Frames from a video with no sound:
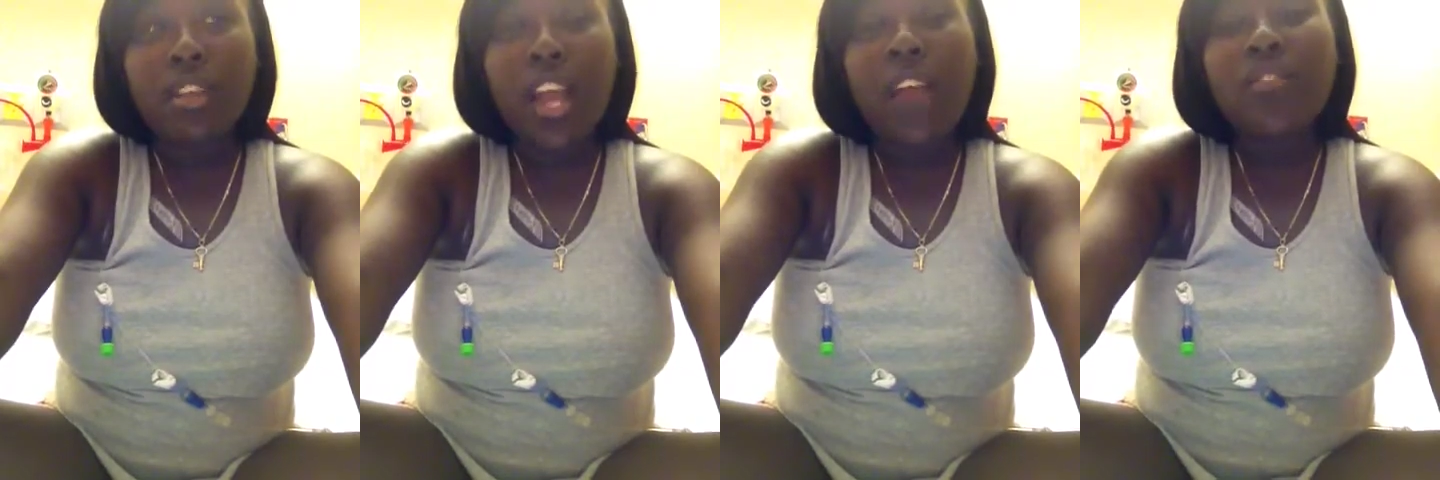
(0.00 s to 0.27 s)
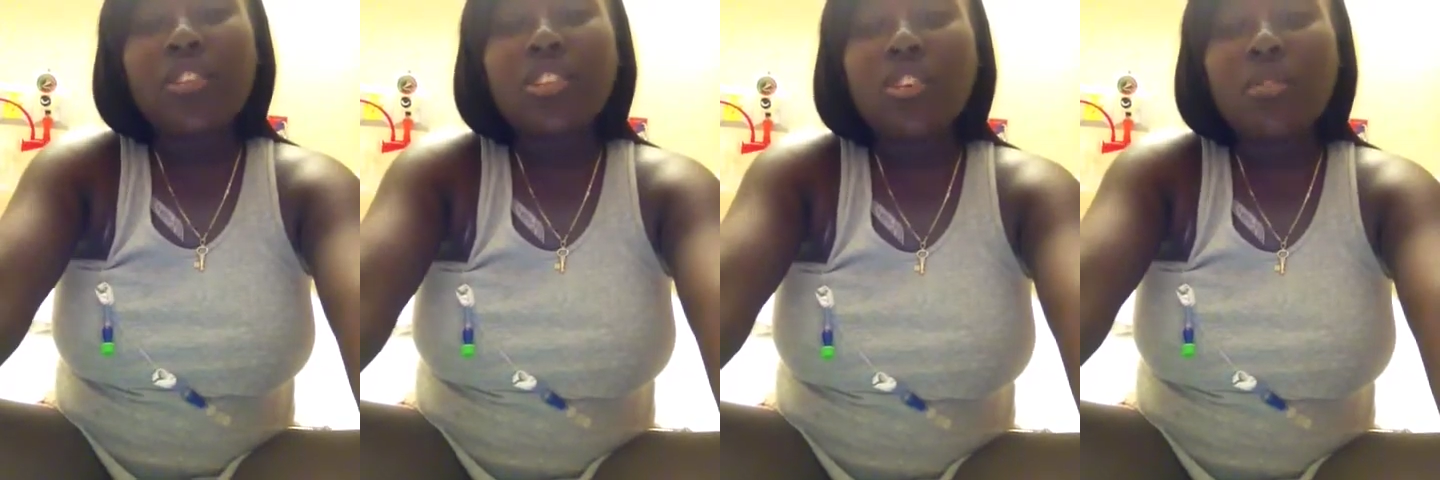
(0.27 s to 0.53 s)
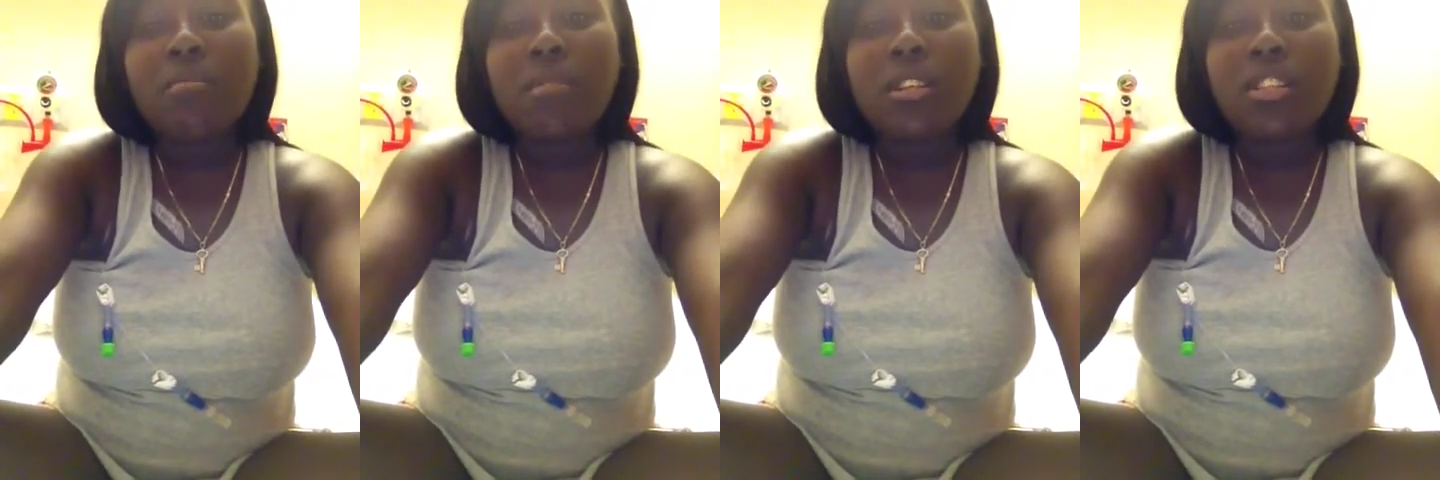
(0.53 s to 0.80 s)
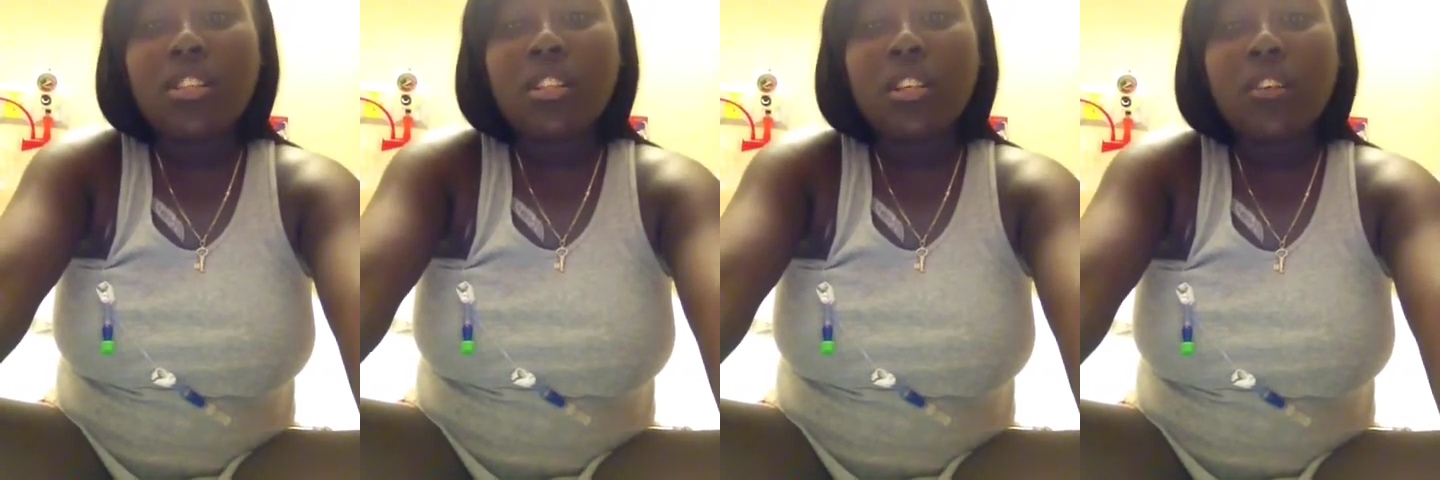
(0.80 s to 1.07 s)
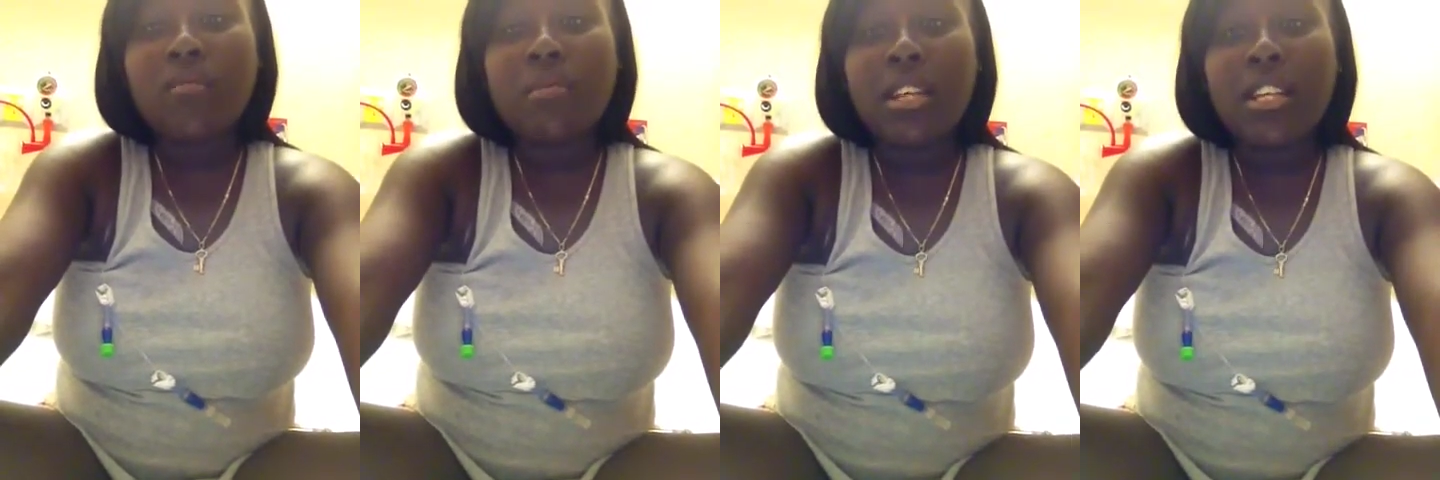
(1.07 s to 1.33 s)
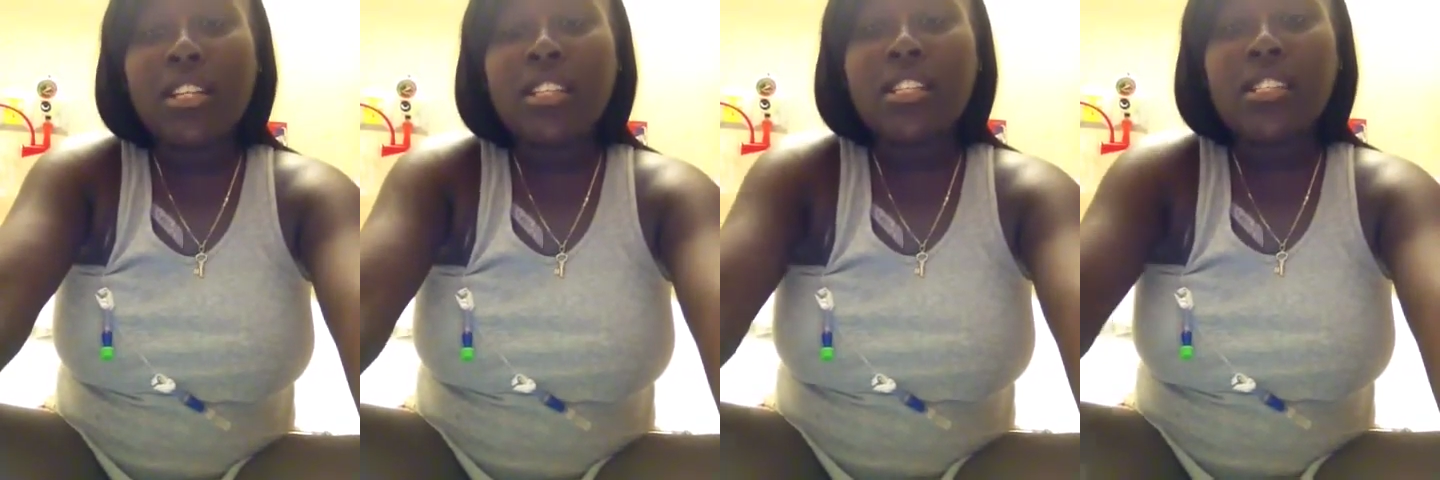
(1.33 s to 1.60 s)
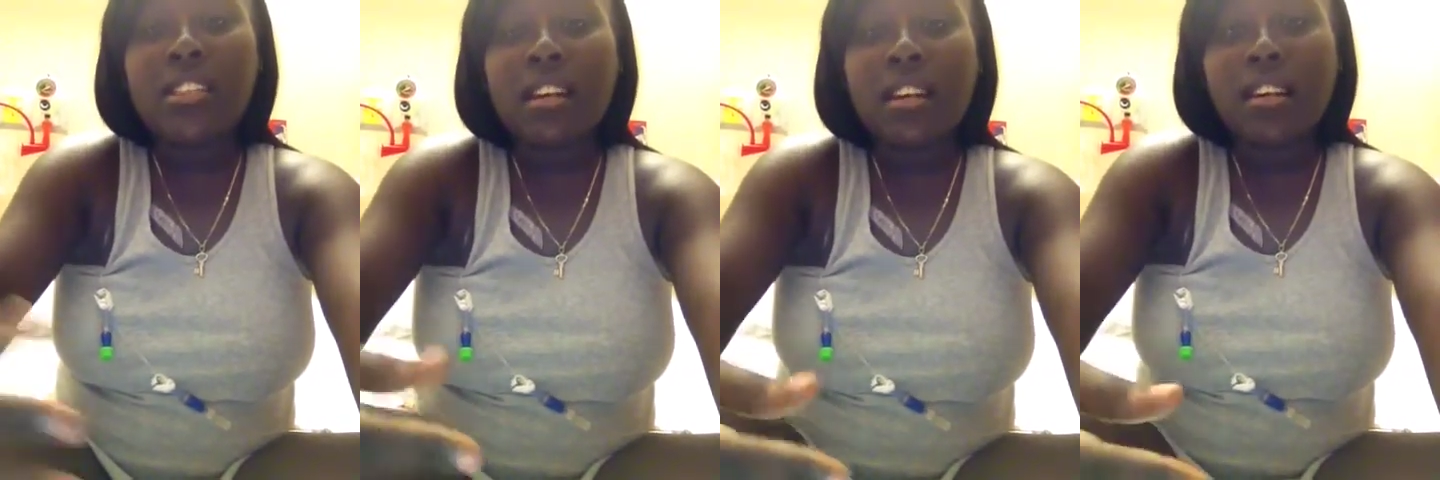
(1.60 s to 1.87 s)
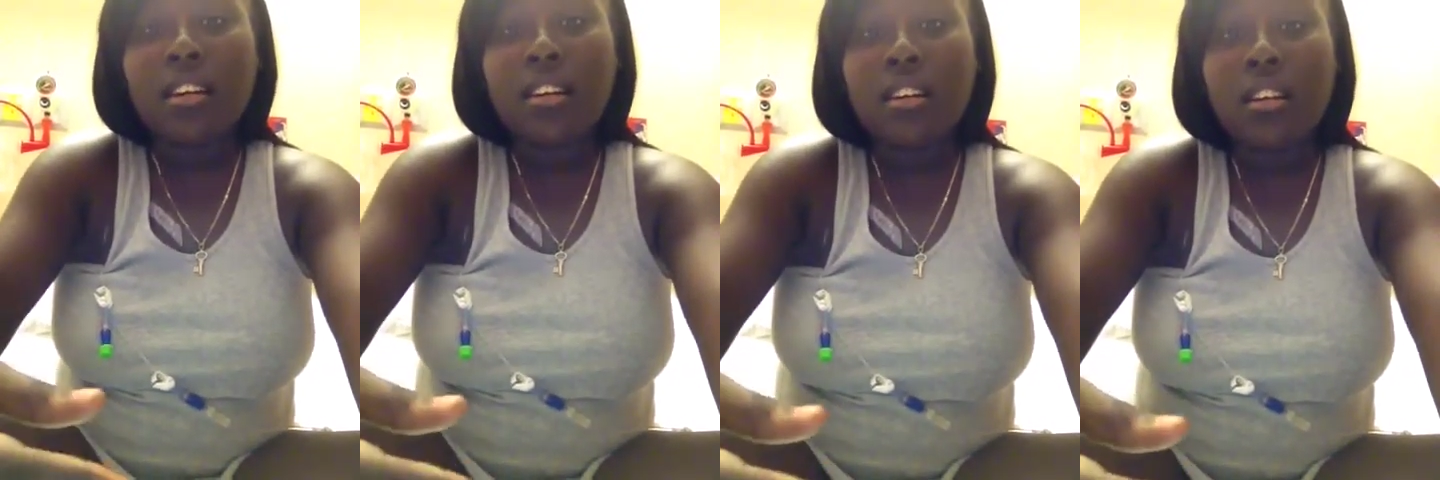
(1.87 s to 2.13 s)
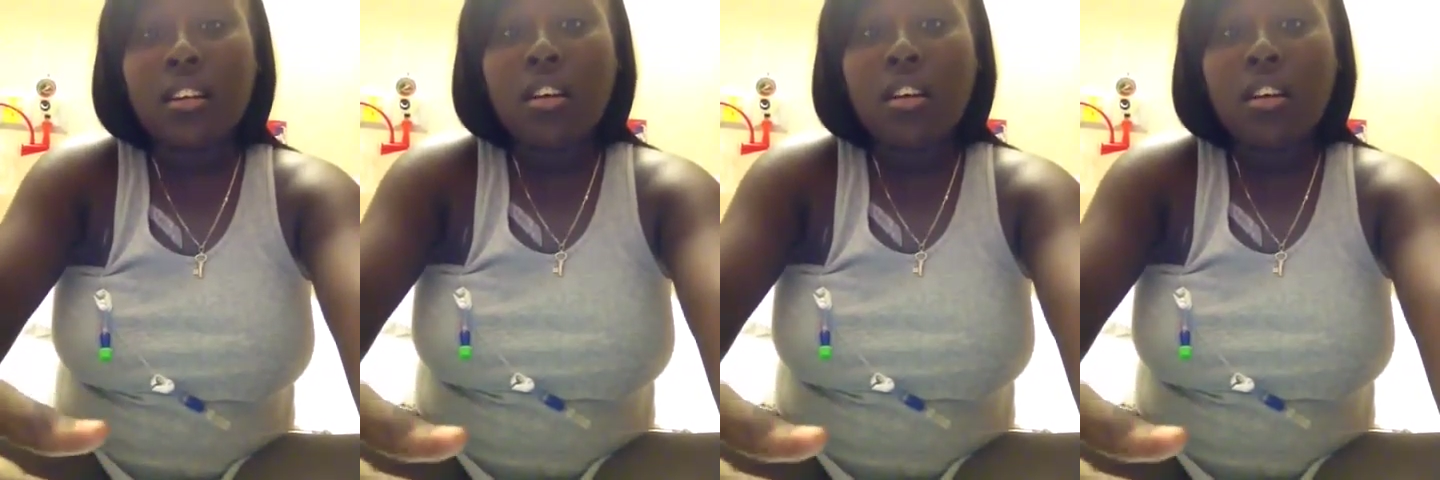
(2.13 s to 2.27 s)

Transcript: after so much of being stuck